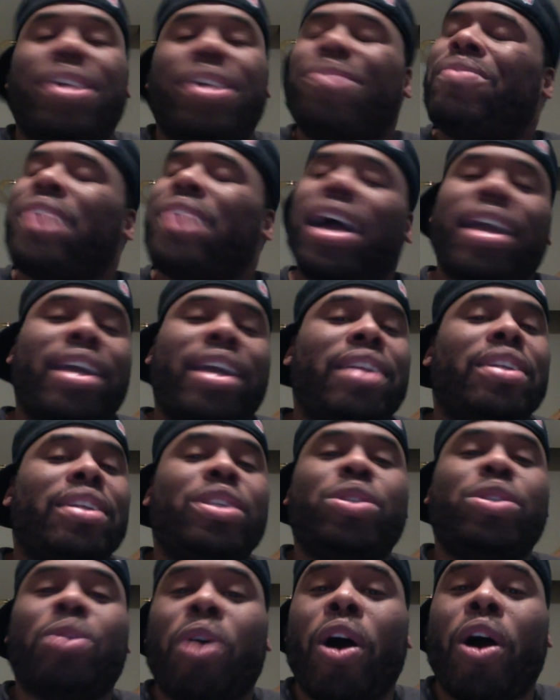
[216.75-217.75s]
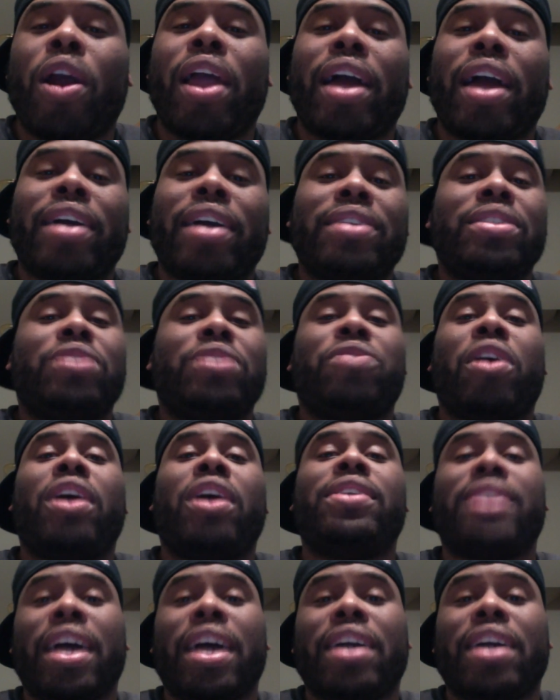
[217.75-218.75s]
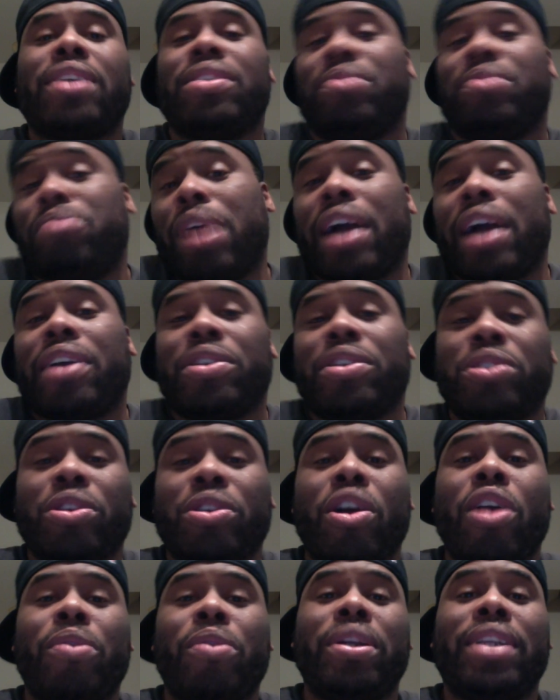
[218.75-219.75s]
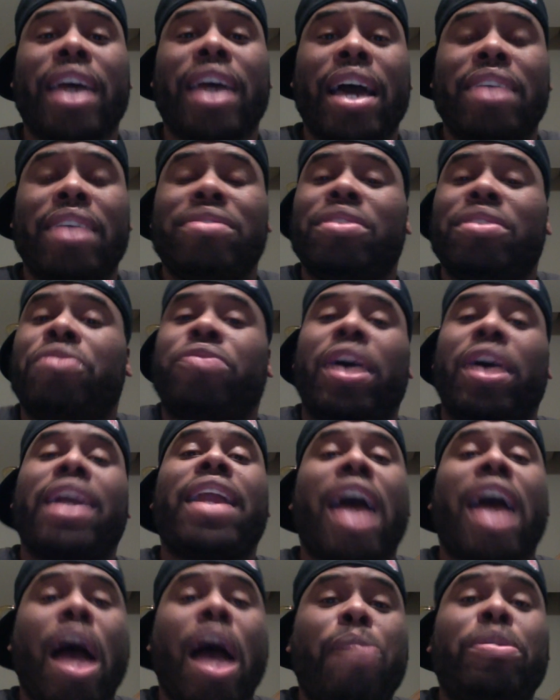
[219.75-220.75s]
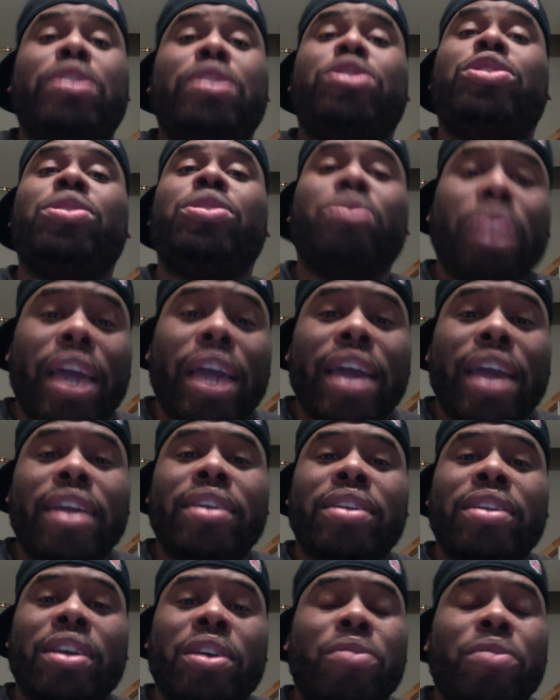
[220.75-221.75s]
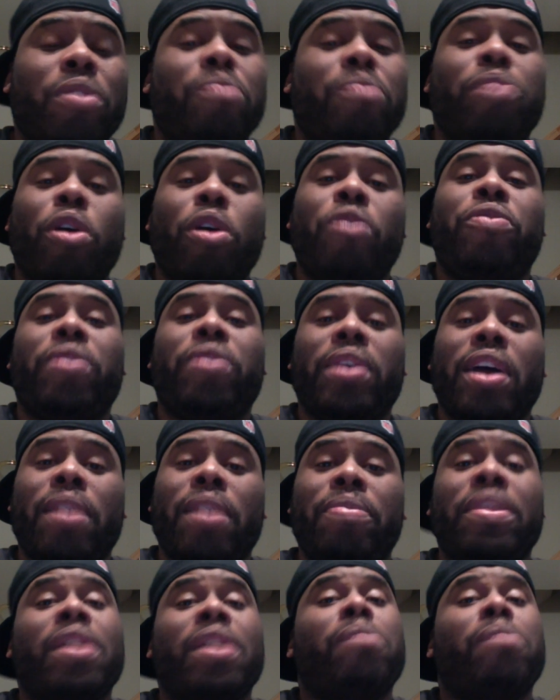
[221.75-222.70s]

I'm not getting into all that because as far as that, my concern with that, the fight happened too late with both of them.